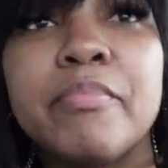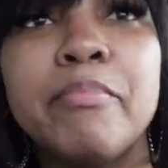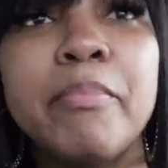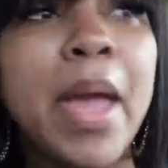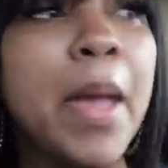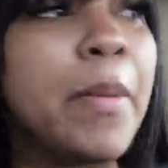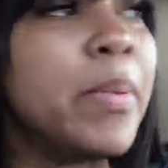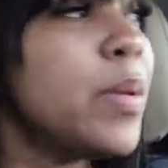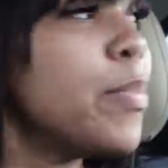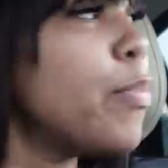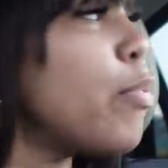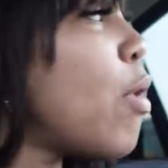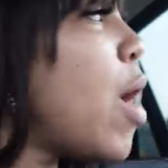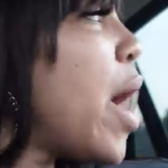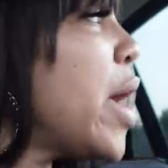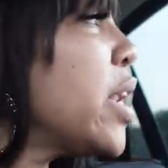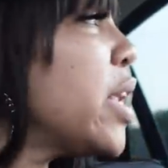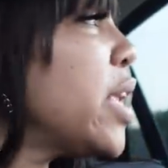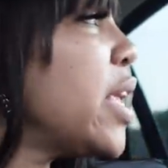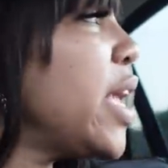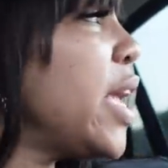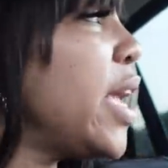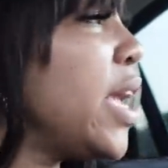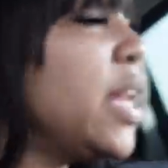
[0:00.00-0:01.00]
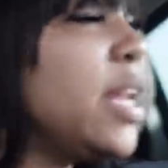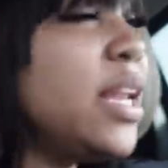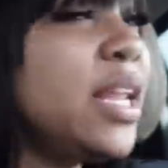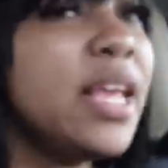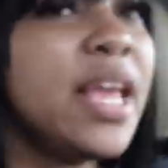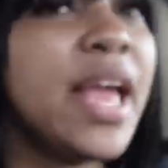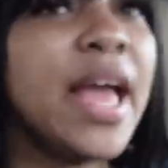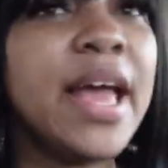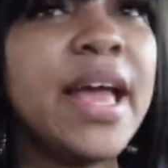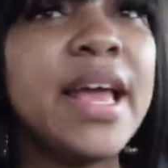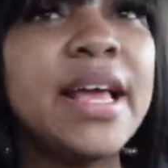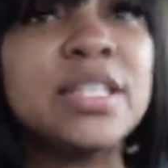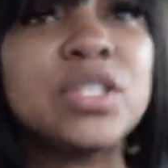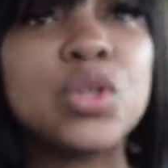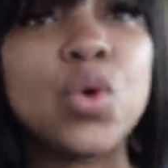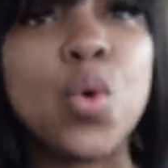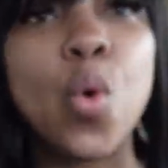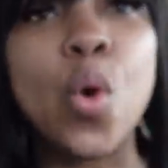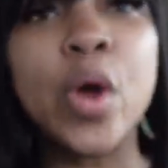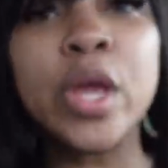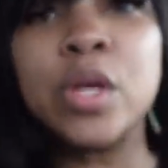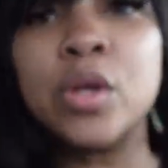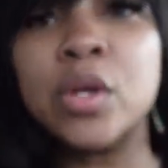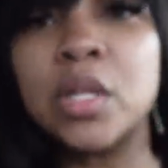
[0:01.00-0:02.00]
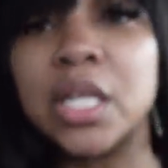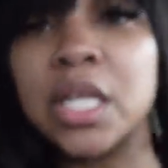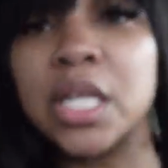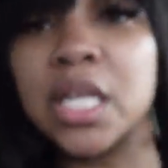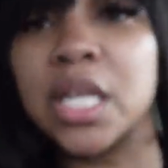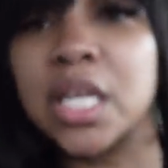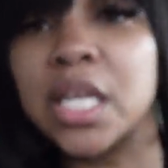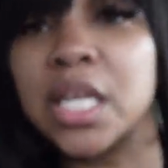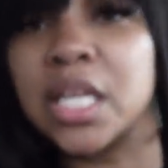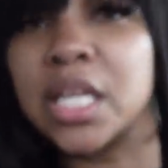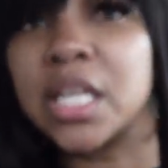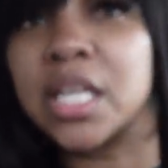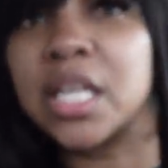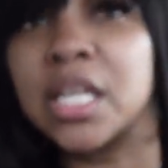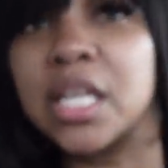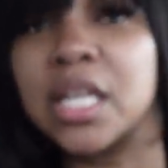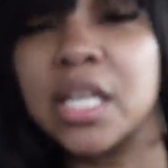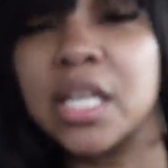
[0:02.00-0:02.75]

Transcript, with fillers: Maybe Prada Candy has oil in it.